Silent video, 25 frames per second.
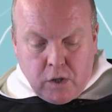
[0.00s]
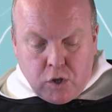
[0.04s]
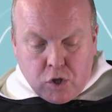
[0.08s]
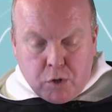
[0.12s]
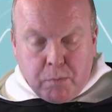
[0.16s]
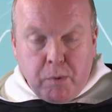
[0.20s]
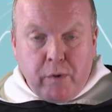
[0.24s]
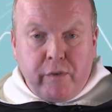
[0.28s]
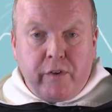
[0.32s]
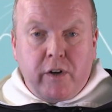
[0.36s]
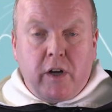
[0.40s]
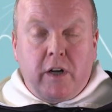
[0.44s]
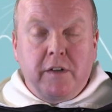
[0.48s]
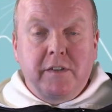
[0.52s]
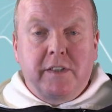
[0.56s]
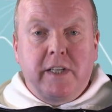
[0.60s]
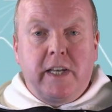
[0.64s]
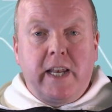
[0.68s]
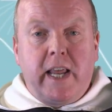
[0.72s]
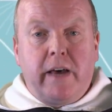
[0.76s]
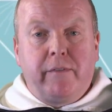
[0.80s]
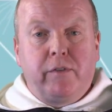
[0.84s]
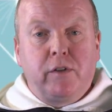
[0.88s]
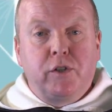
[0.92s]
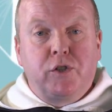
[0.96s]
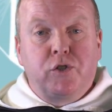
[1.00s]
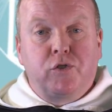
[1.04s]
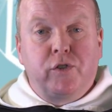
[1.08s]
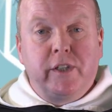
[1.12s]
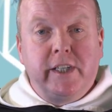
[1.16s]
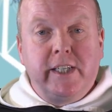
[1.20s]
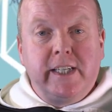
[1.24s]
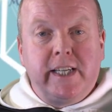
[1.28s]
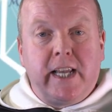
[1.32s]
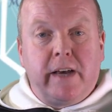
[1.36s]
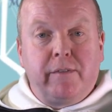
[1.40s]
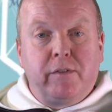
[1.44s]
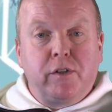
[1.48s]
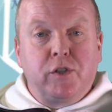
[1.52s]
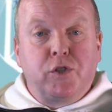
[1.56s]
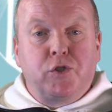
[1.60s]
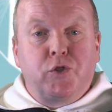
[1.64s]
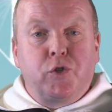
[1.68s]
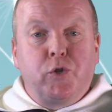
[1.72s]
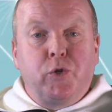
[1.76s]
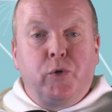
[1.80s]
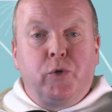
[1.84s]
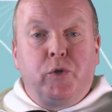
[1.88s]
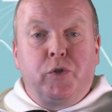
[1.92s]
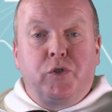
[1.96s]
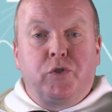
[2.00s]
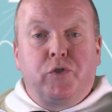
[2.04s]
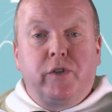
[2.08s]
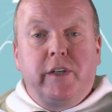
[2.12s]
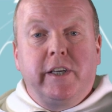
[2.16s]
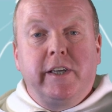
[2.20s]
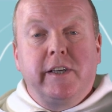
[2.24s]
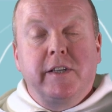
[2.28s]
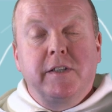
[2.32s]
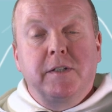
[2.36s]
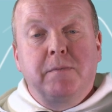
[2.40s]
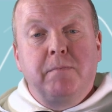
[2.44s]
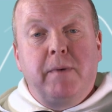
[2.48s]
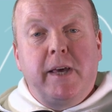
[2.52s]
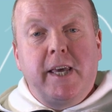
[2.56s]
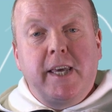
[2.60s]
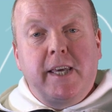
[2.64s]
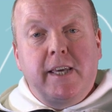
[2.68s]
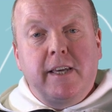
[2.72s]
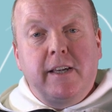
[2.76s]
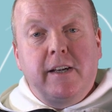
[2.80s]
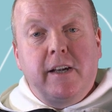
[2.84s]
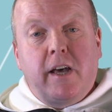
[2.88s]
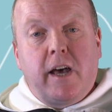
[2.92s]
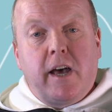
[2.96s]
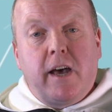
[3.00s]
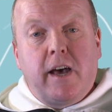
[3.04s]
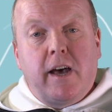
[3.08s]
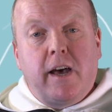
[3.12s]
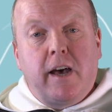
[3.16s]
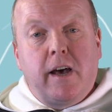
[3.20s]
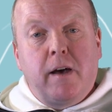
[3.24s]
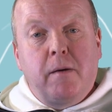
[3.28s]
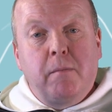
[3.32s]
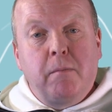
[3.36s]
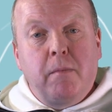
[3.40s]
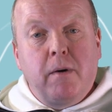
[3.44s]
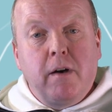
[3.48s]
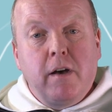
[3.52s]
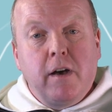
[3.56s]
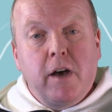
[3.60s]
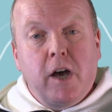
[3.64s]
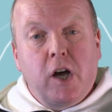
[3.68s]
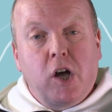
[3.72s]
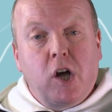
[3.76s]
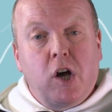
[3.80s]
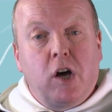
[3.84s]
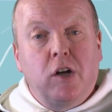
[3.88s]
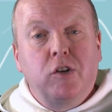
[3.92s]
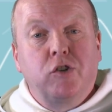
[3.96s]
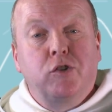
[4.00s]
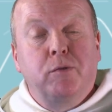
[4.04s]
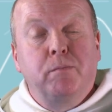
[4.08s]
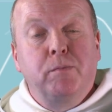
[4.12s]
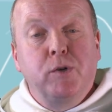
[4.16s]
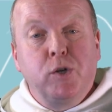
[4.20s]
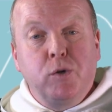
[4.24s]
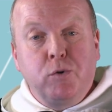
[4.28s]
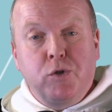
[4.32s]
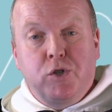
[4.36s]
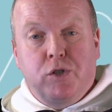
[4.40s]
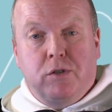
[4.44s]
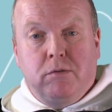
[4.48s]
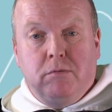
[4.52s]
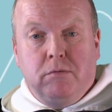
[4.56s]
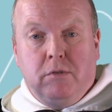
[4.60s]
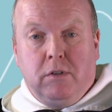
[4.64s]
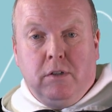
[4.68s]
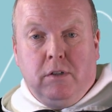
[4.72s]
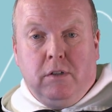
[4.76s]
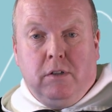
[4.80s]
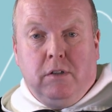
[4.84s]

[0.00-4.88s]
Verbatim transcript: So, moving on to level three. Level three is making um, a contribution.